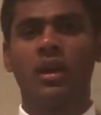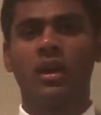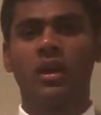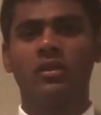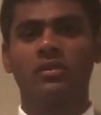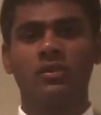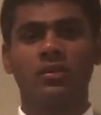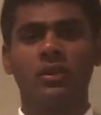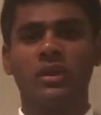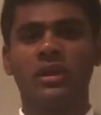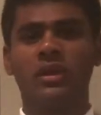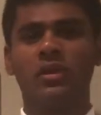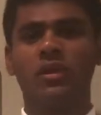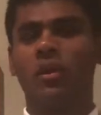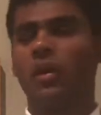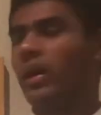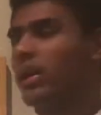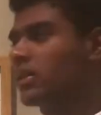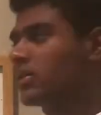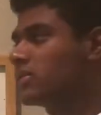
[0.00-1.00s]
so we can go
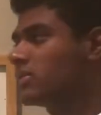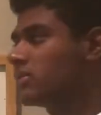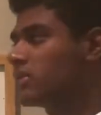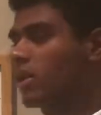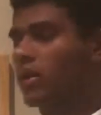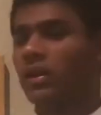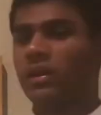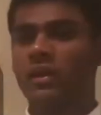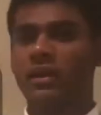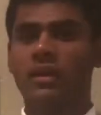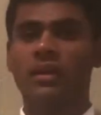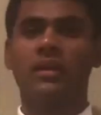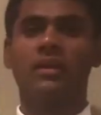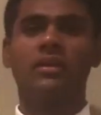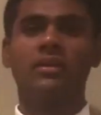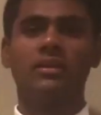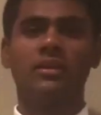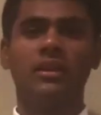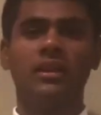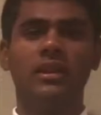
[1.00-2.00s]
ahead and start
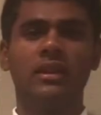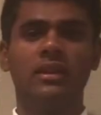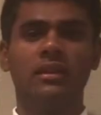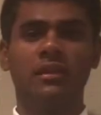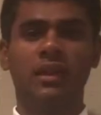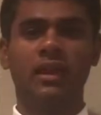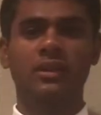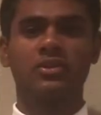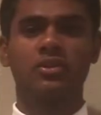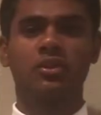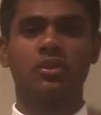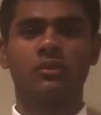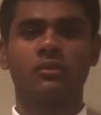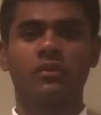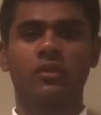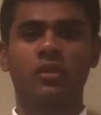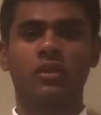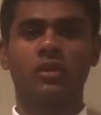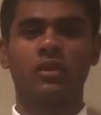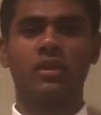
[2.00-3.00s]
the lecture
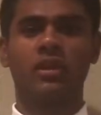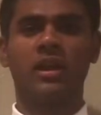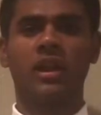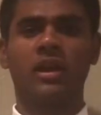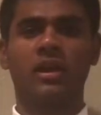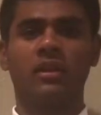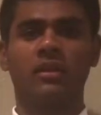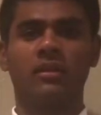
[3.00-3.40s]
for today.